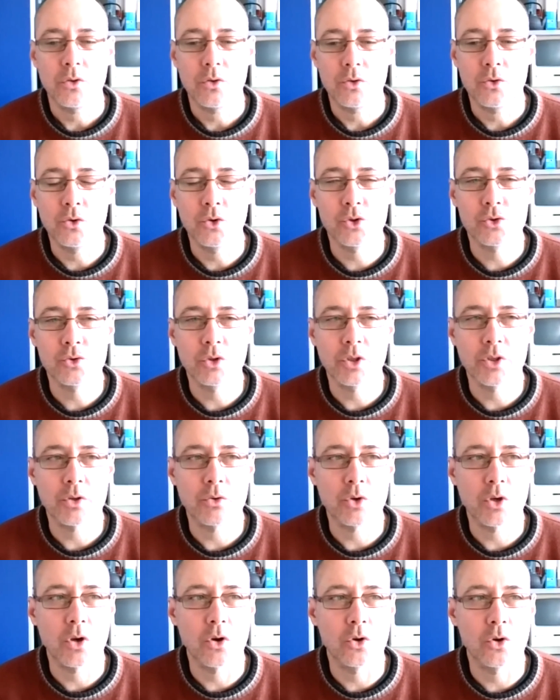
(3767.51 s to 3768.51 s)
Usually
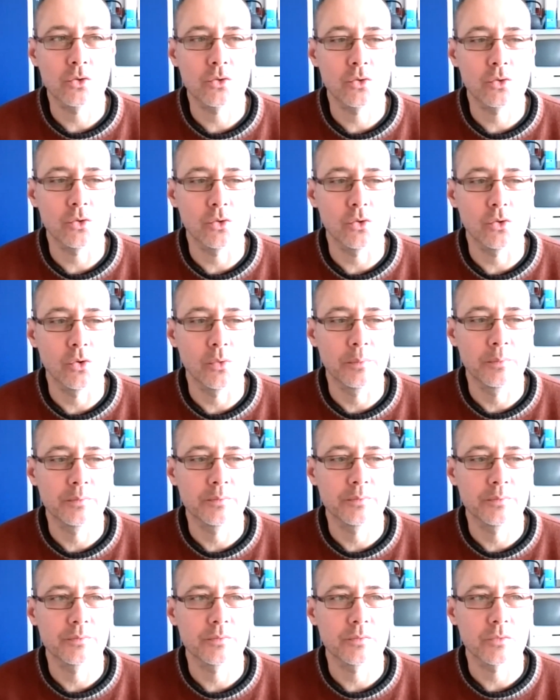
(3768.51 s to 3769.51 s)
we go
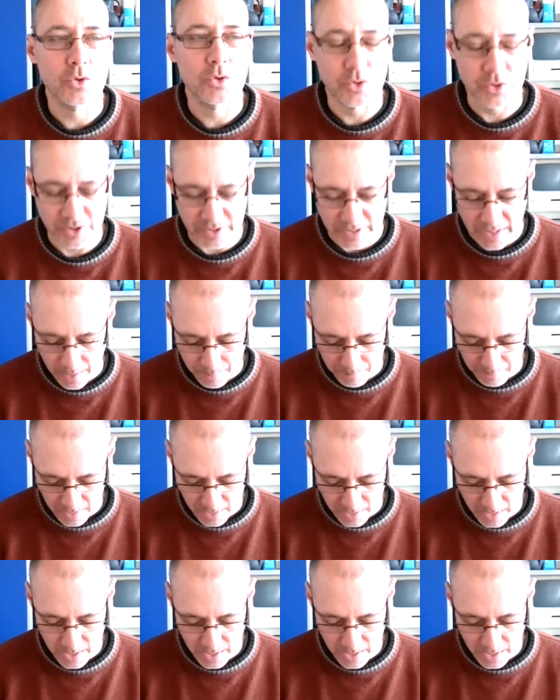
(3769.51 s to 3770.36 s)
to some